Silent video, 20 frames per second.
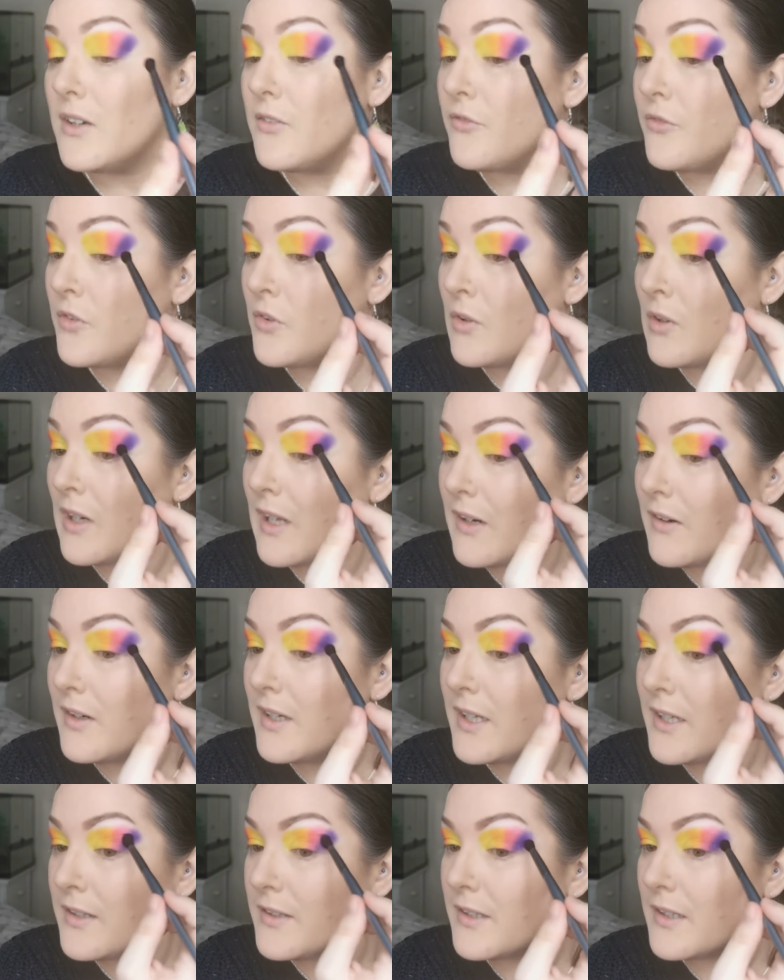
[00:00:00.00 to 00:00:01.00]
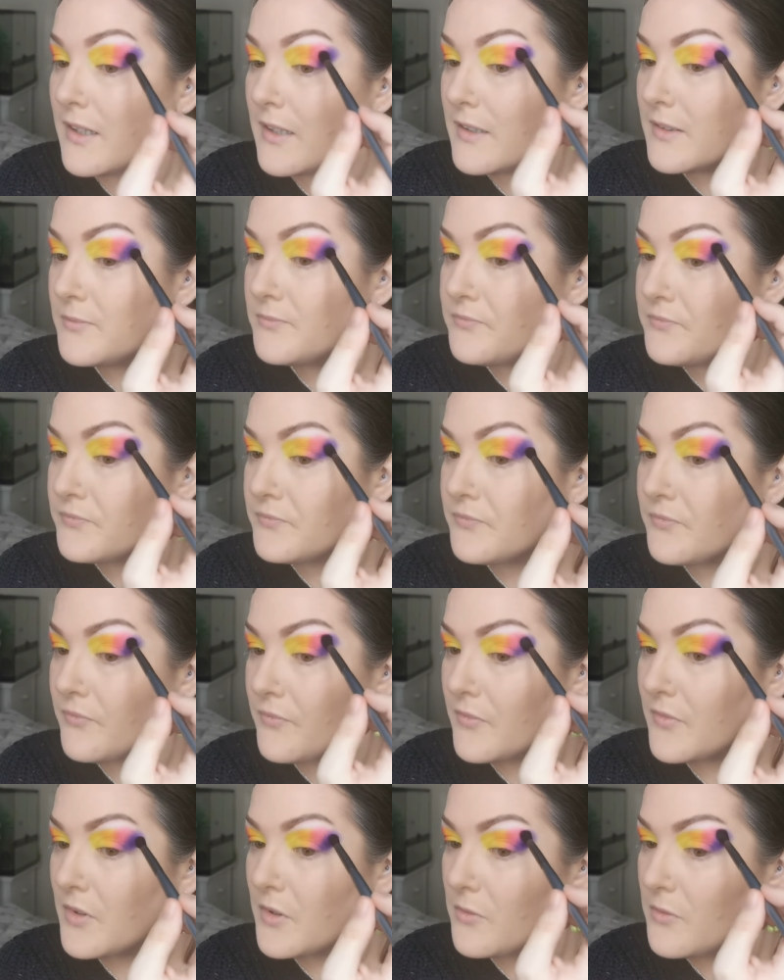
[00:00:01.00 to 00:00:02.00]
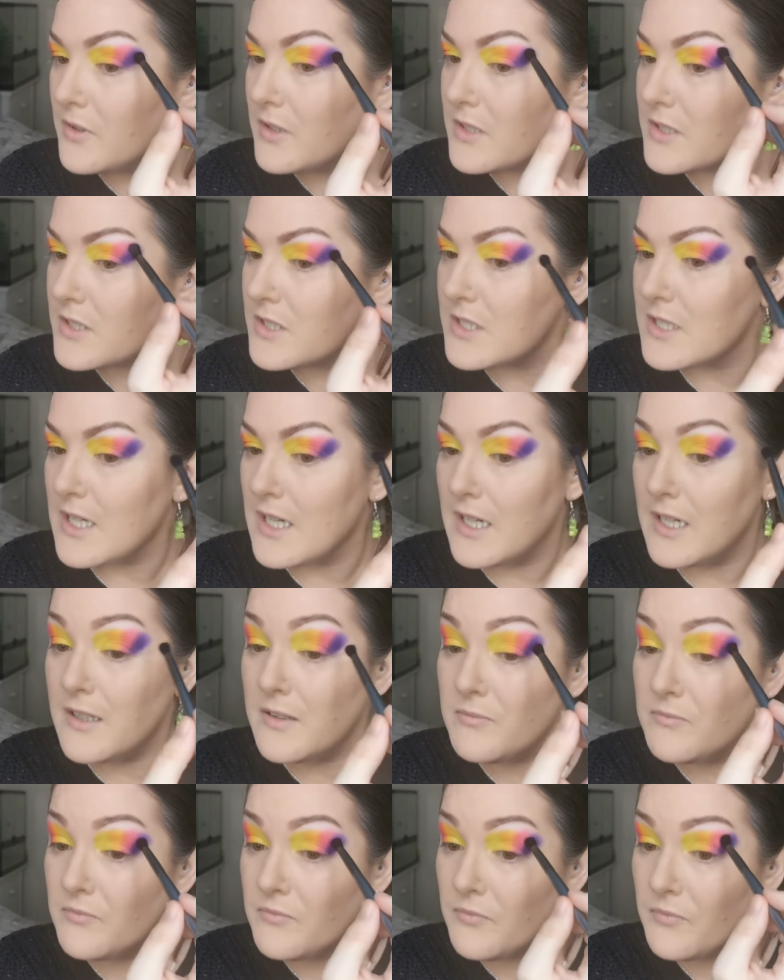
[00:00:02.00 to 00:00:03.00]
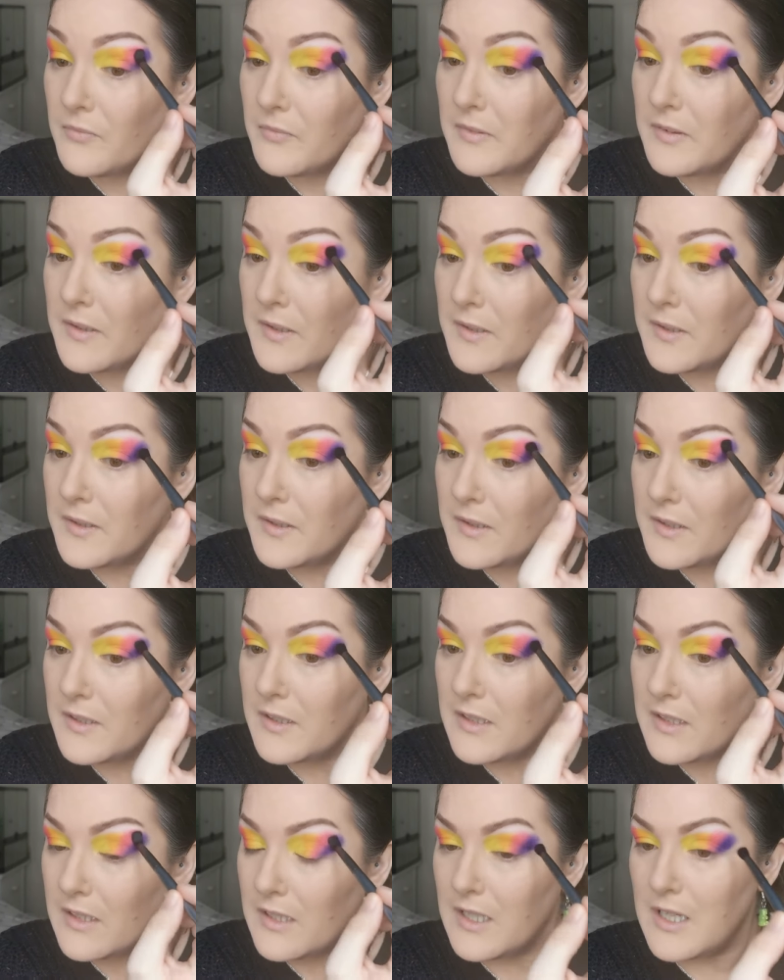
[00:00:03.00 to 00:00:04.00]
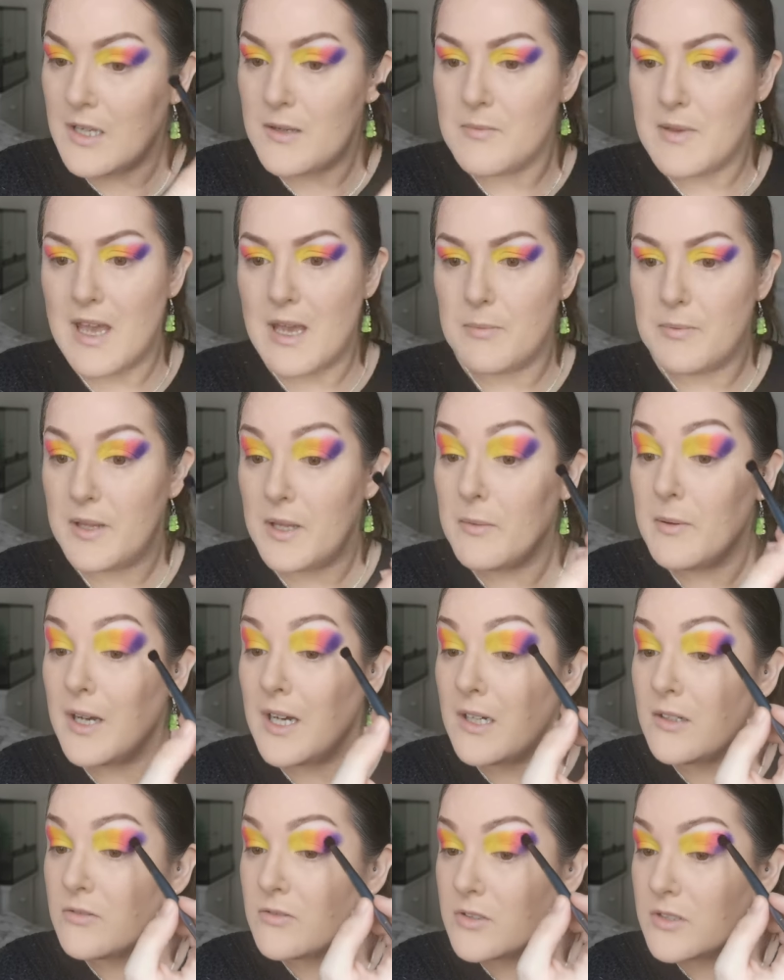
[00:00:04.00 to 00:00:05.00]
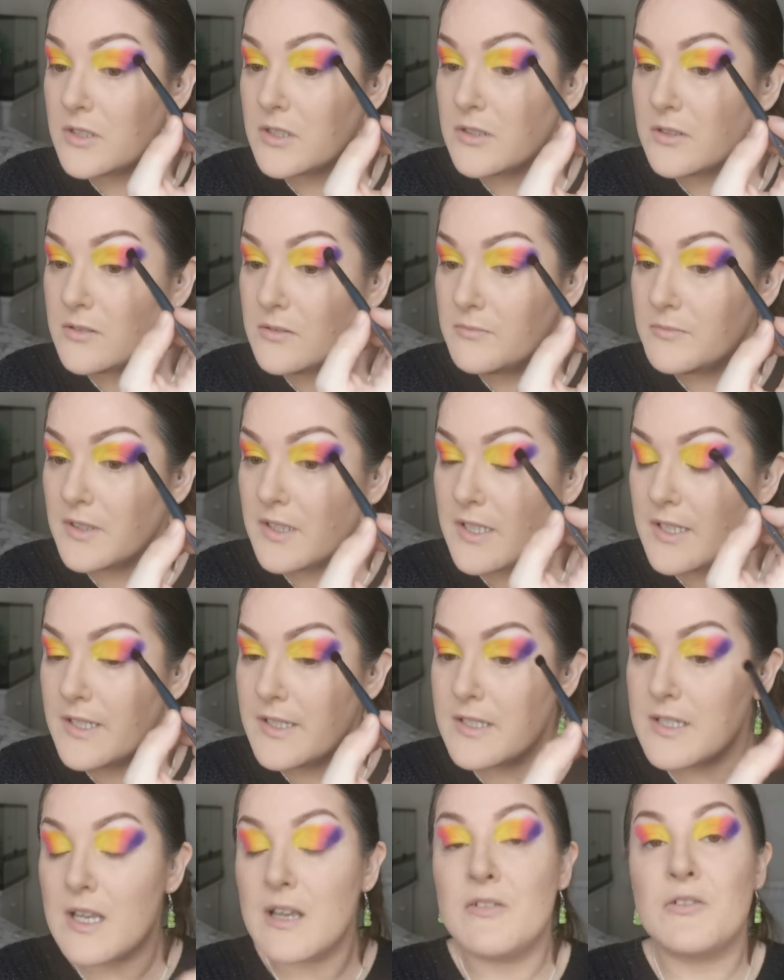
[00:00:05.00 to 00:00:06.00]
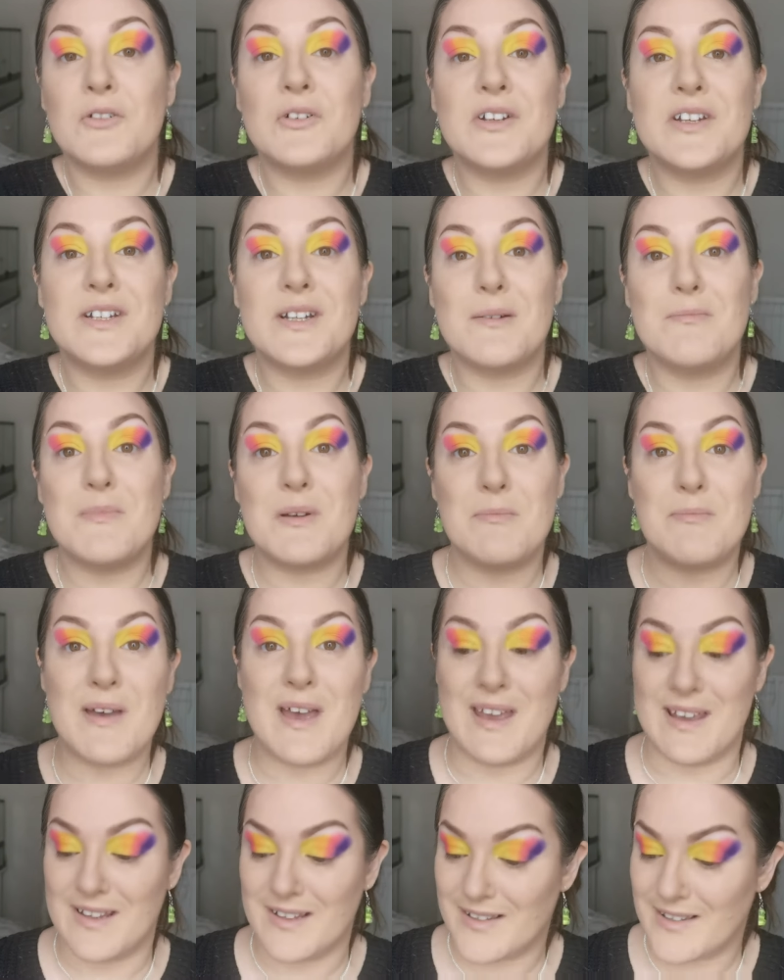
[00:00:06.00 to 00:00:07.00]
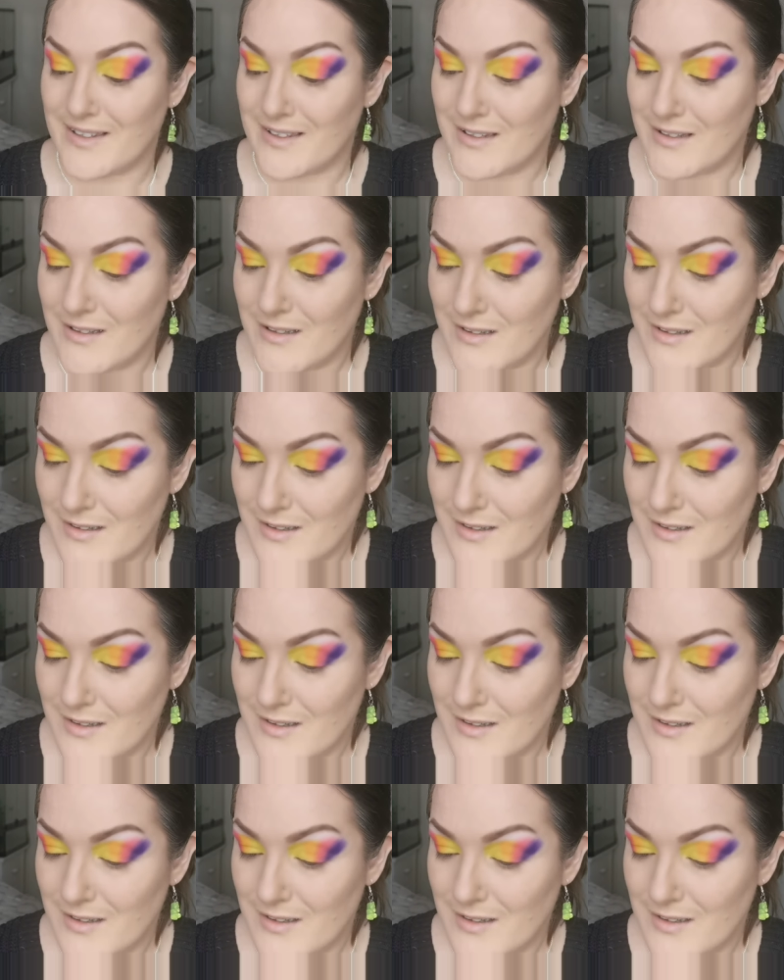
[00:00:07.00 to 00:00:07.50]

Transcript: any fallout either, which uh, I'm happy about because I've already done my base.